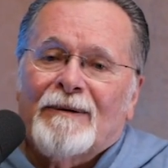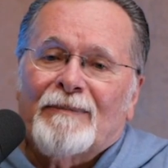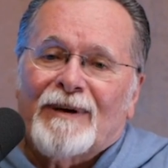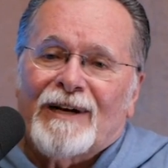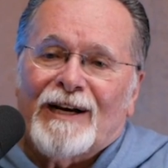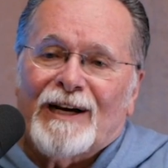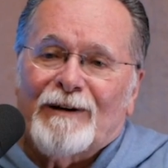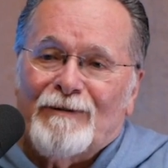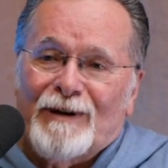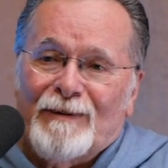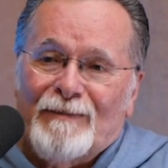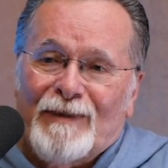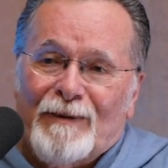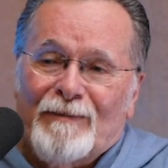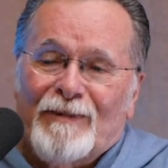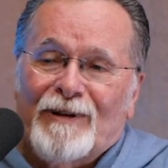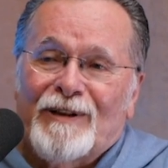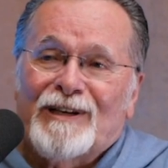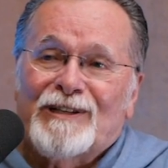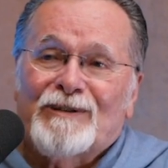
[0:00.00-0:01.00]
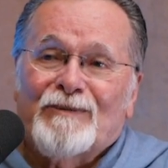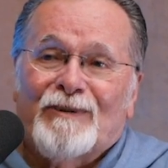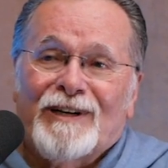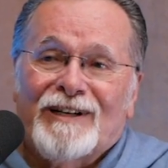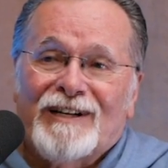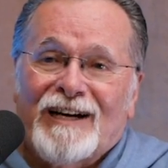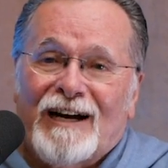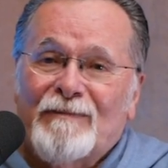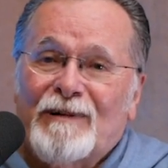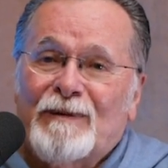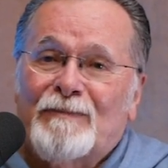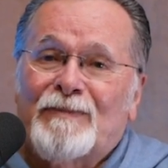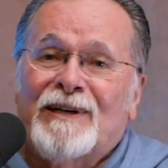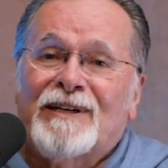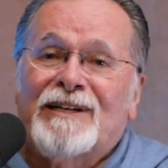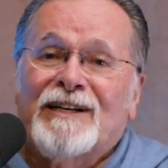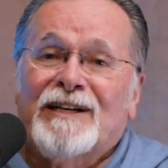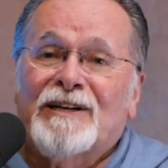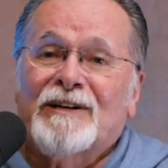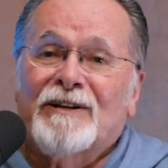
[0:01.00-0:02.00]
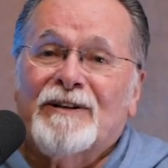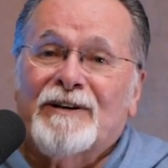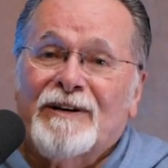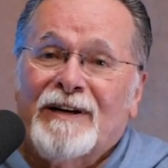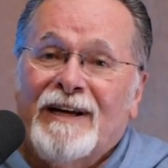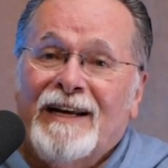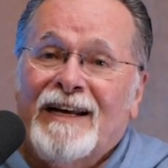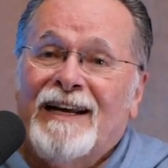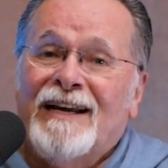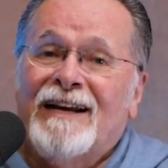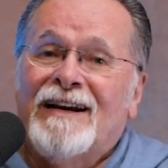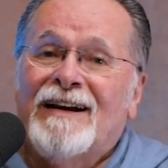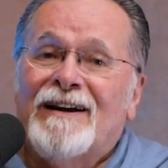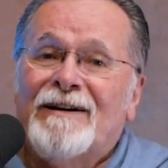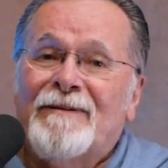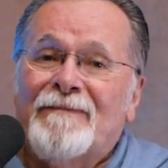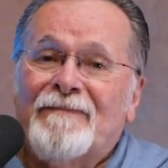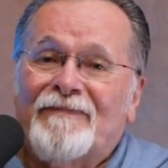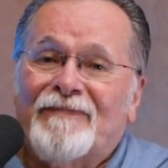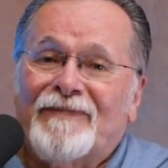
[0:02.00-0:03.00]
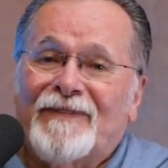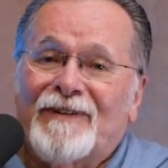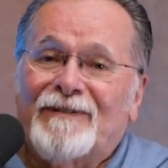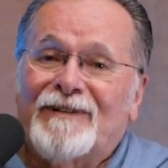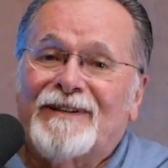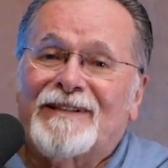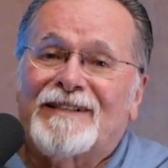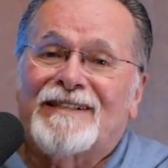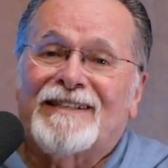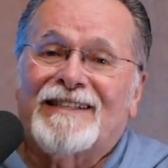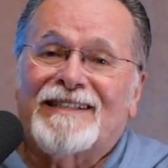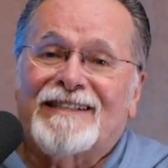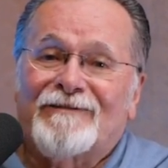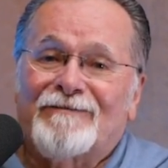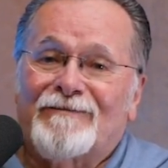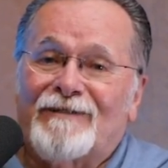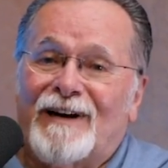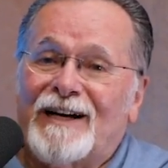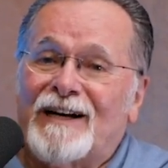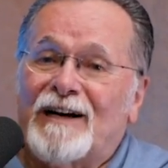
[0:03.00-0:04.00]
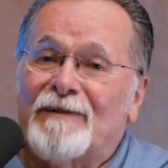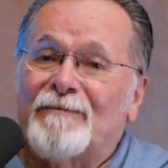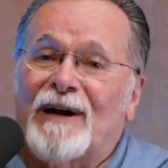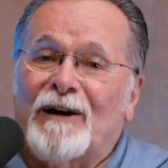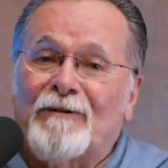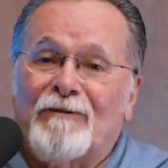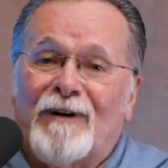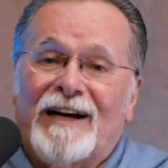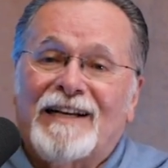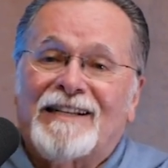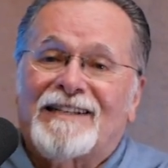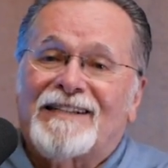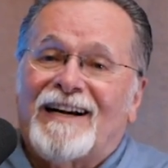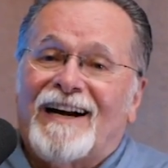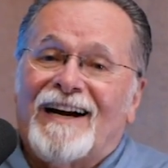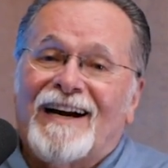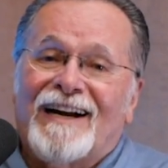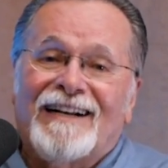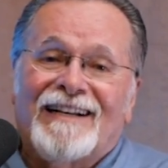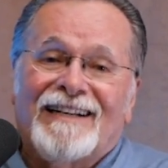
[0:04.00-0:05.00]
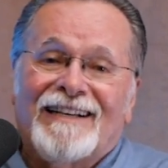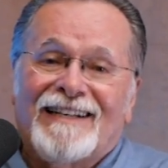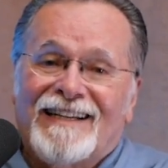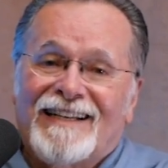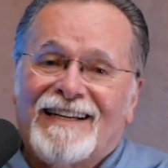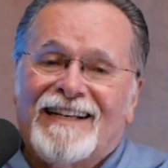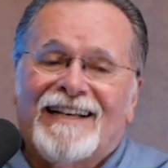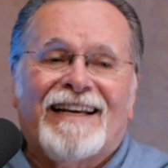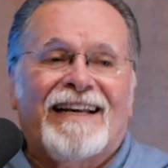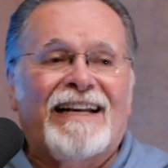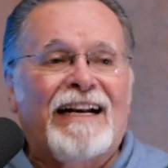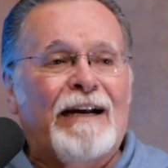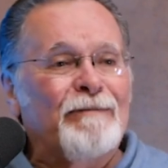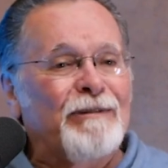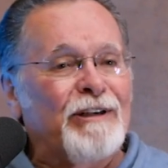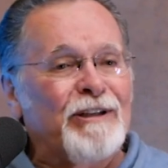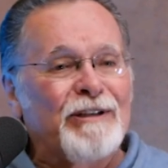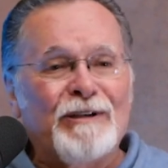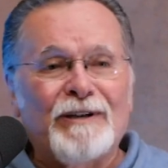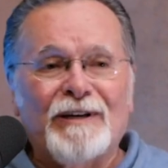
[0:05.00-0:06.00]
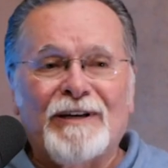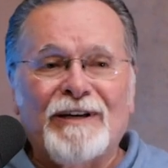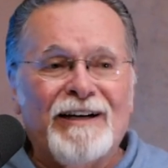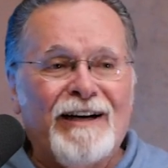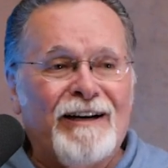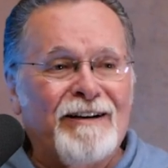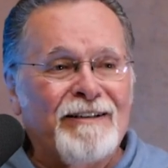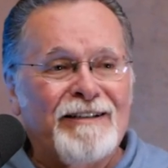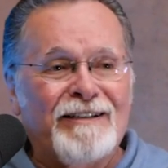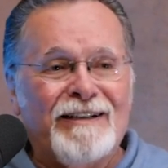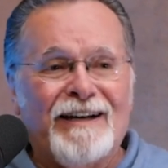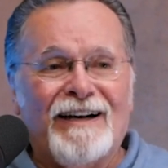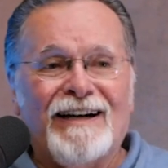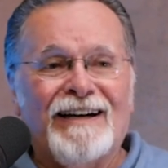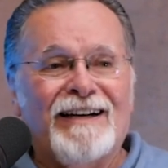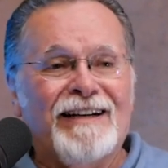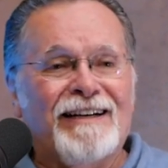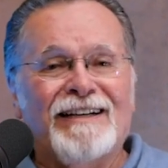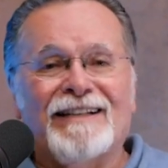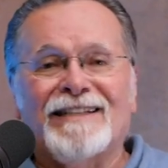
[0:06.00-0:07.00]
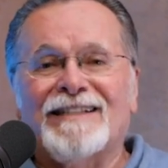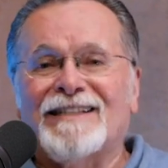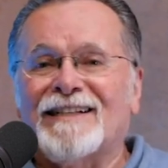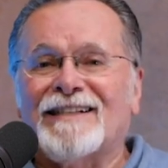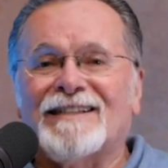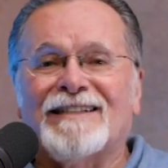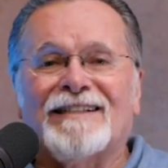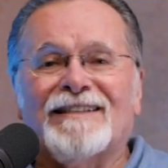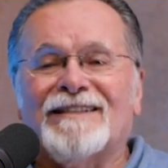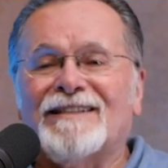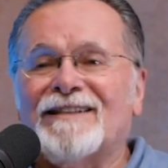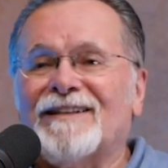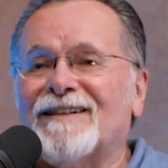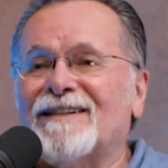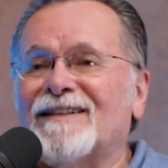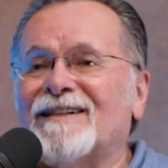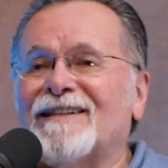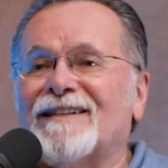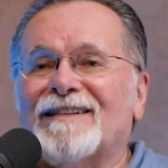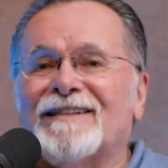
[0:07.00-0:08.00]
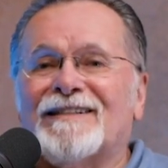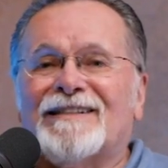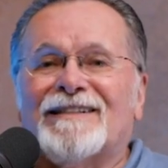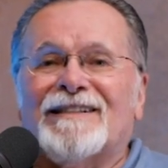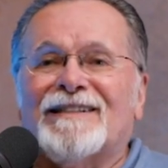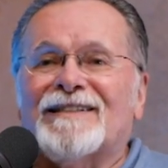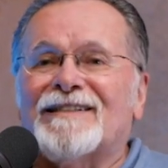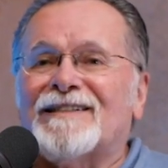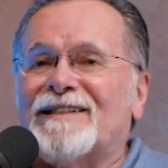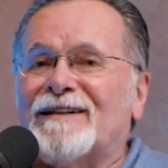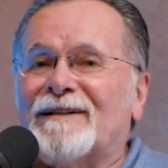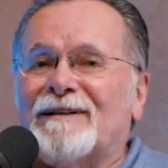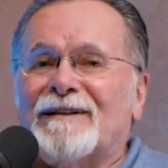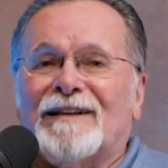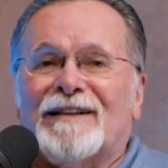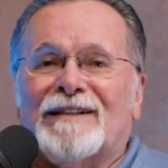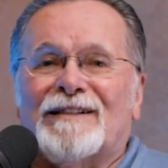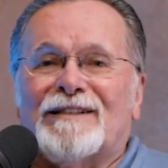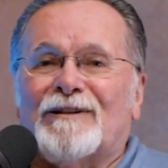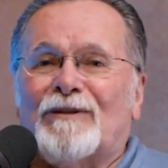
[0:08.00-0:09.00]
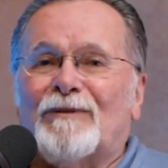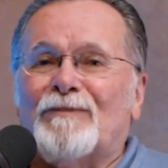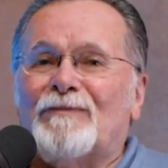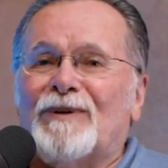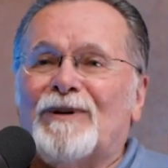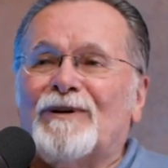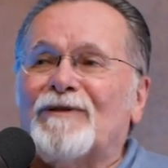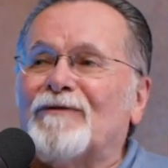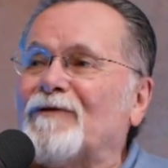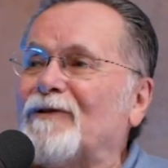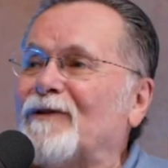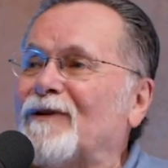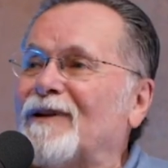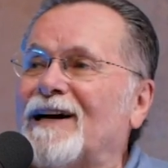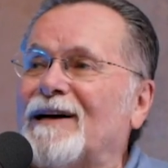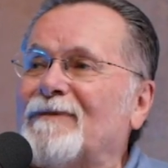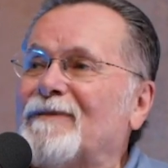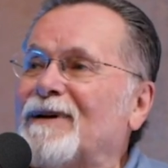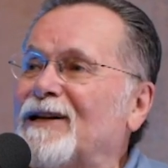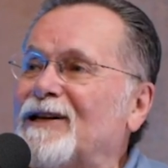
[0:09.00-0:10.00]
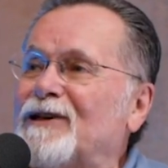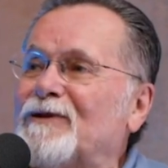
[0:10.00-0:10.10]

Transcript: But I remember this one time in particular, he was right on my right side. And I'm just looking outside, and it's just, John, it is just, a, it's so beautiful. I mean,